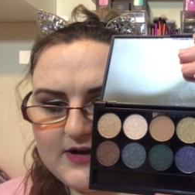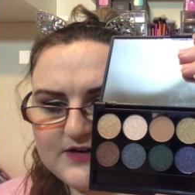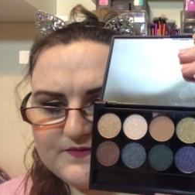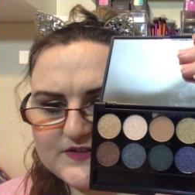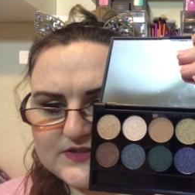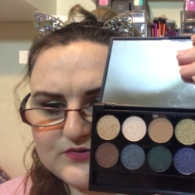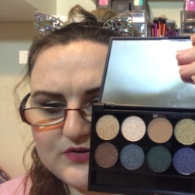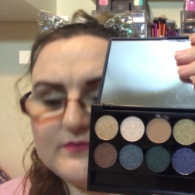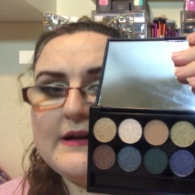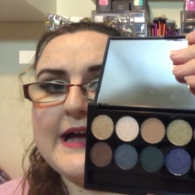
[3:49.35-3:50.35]
Eye of the
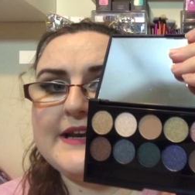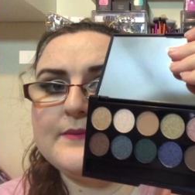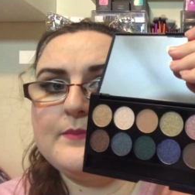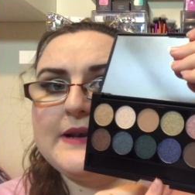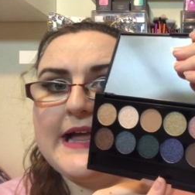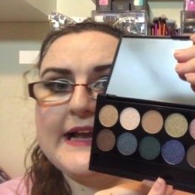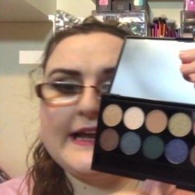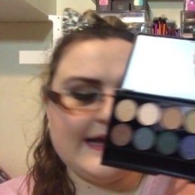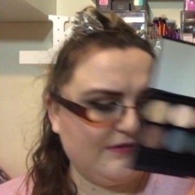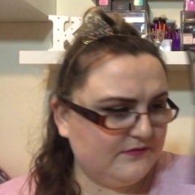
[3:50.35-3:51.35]
Storm and
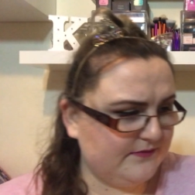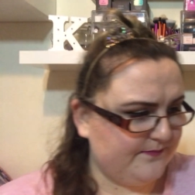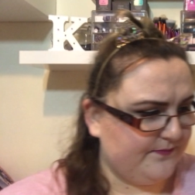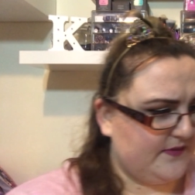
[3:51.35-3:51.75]
Blackout.